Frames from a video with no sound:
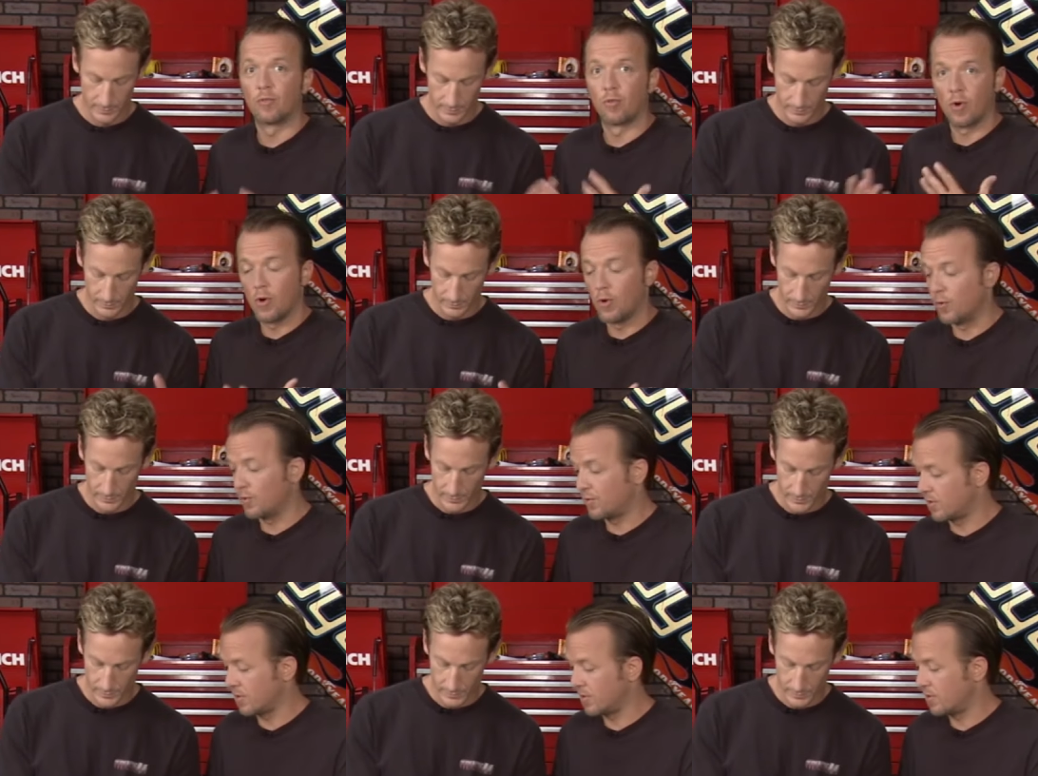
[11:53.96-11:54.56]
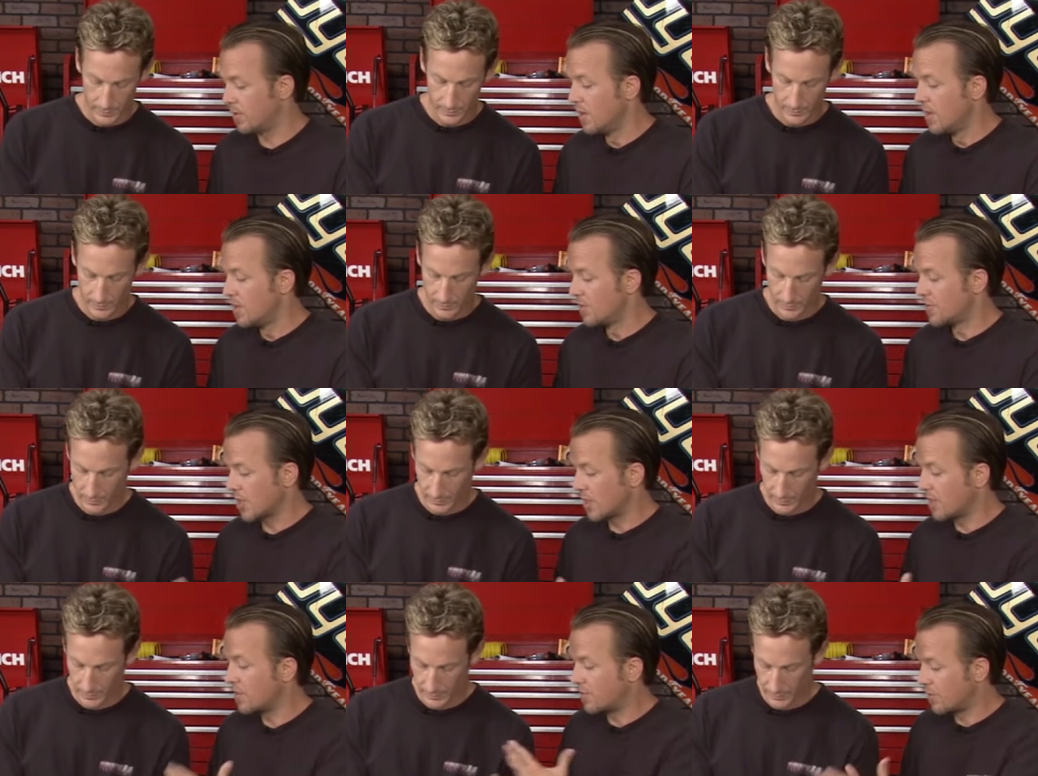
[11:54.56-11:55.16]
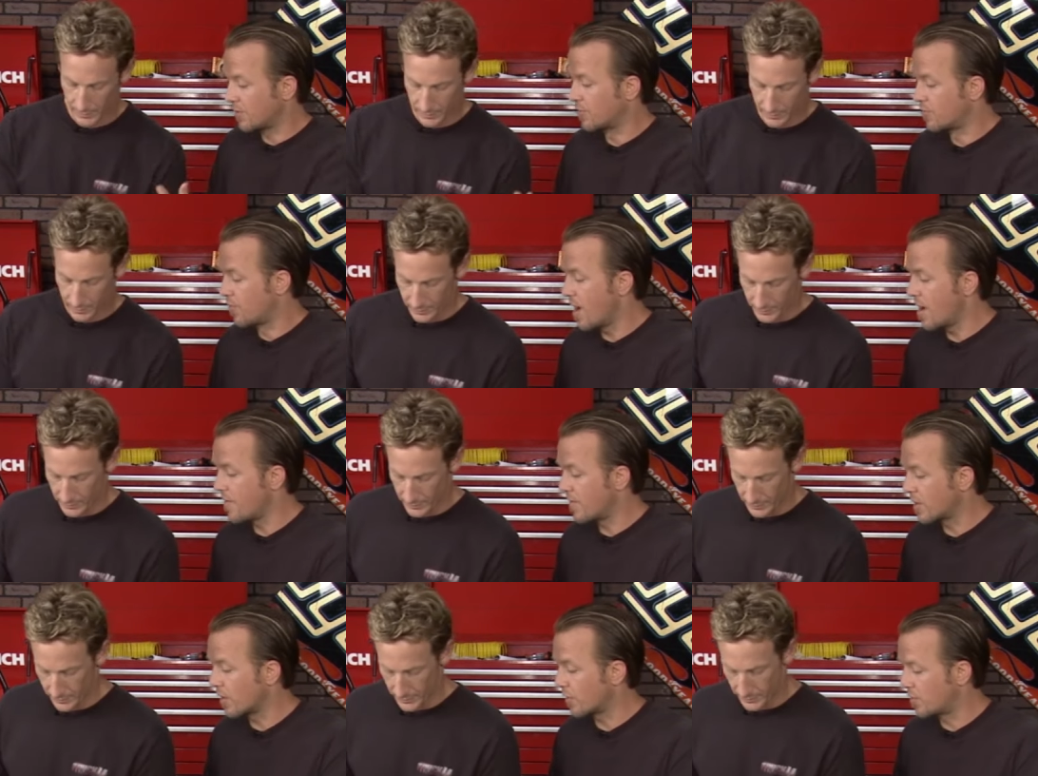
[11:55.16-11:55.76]
Speaker 1: grows and changes
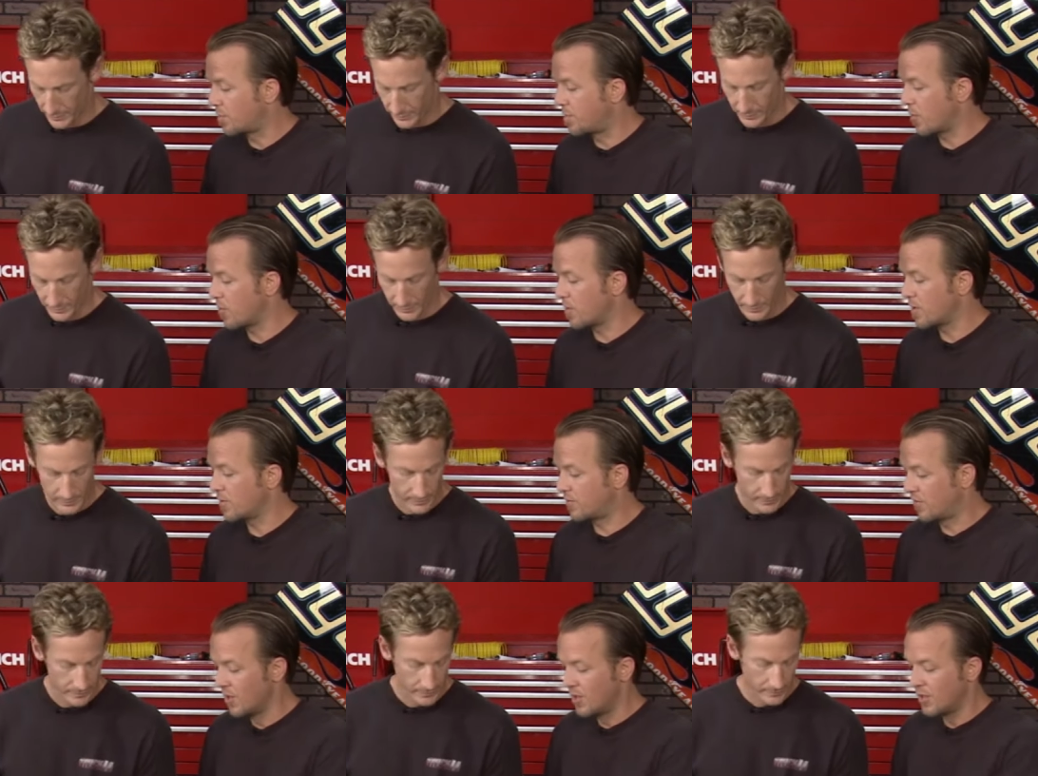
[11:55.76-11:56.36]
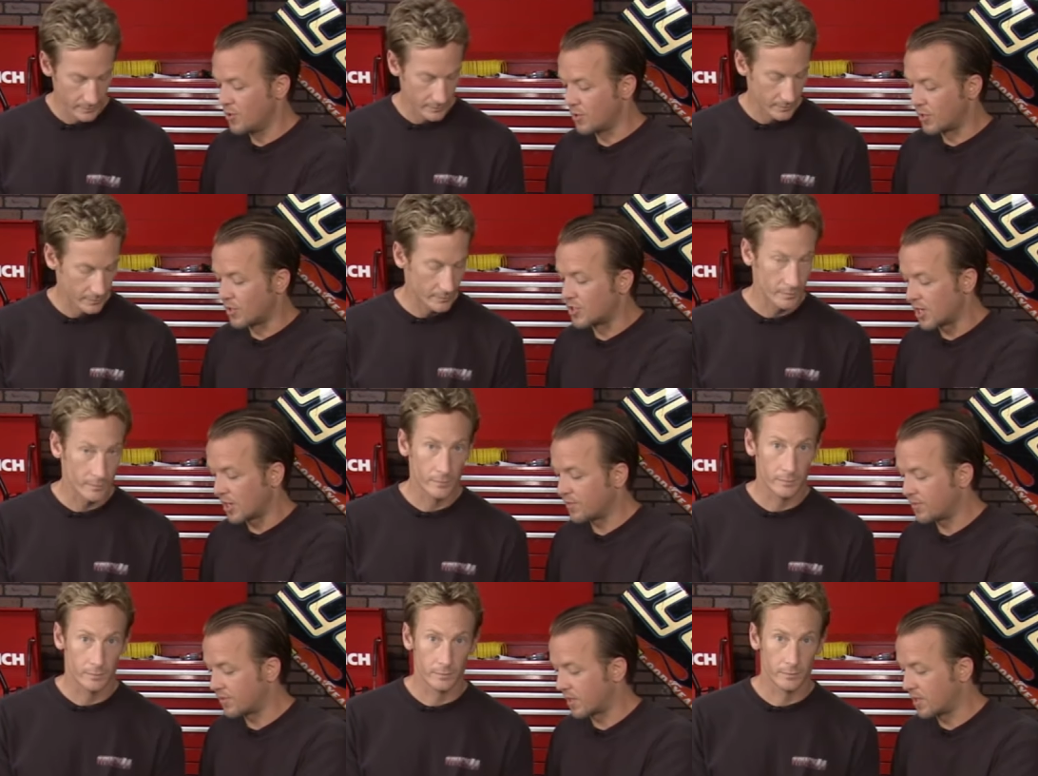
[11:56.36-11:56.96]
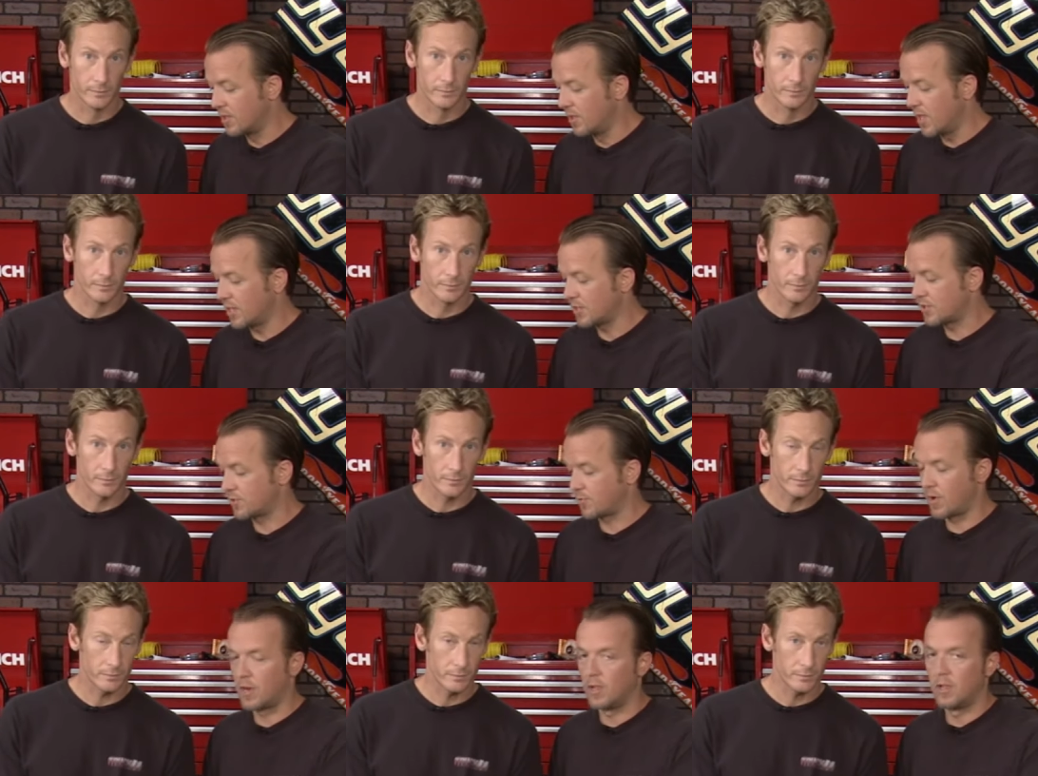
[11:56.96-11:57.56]
driving experience, you can change the
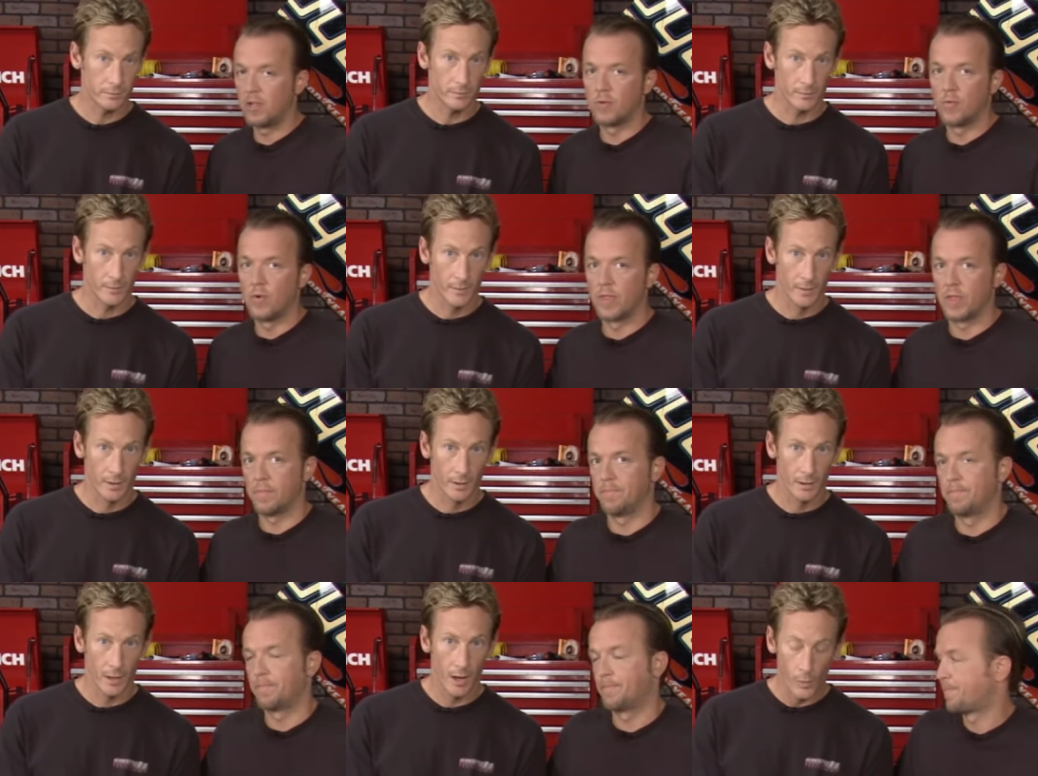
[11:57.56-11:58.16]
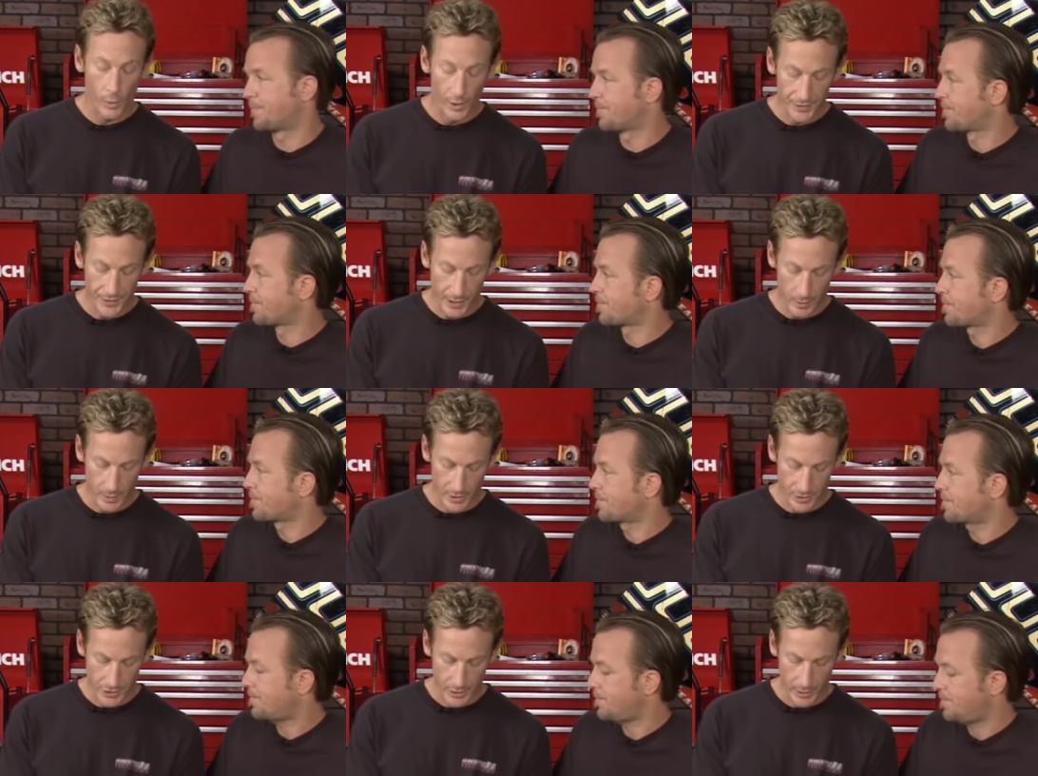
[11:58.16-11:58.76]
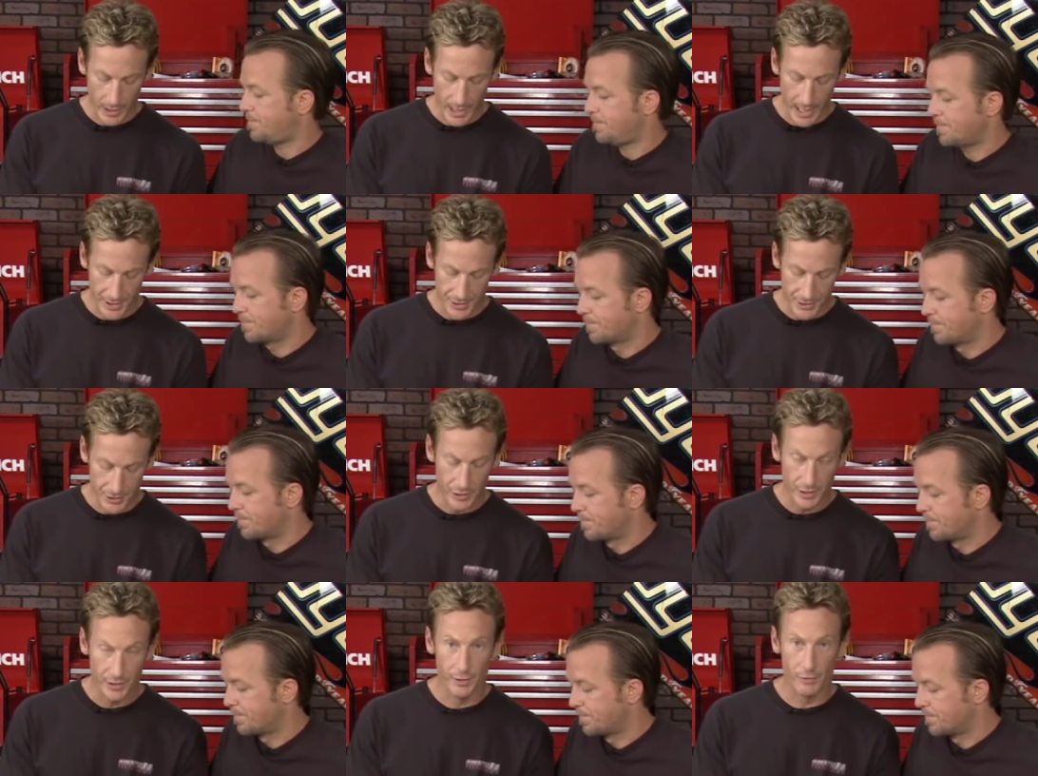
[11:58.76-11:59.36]
clutch right along with them. Uh, one thing I want to show you guys,
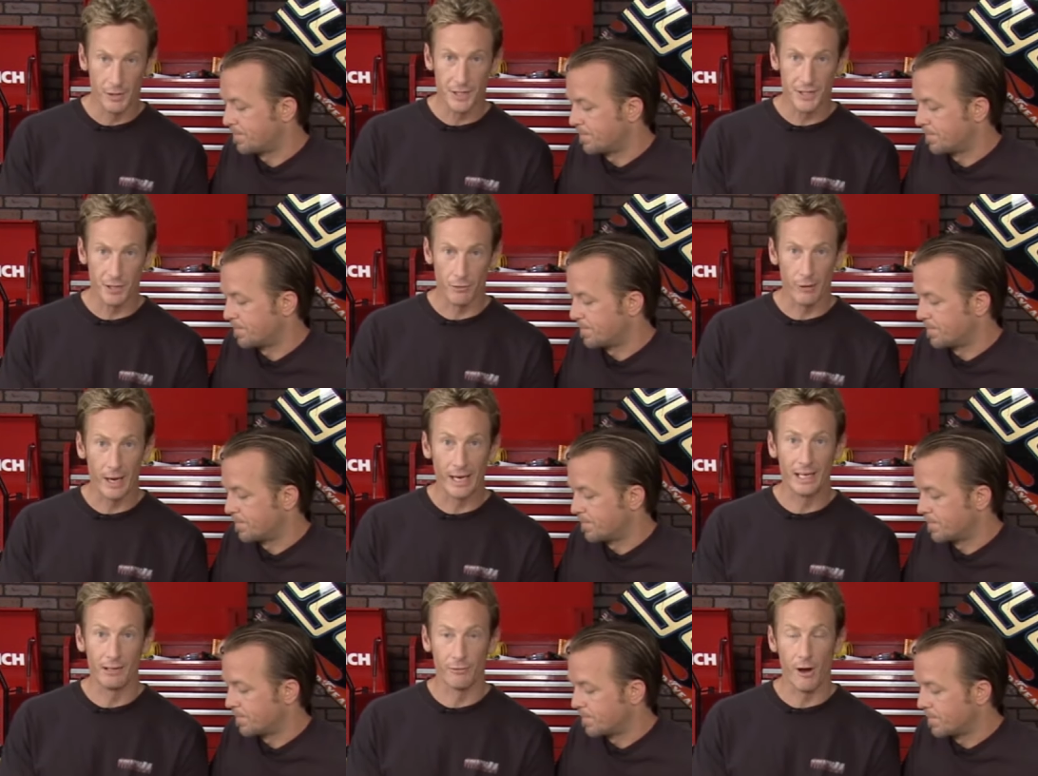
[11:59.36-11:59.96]
you, there is a right and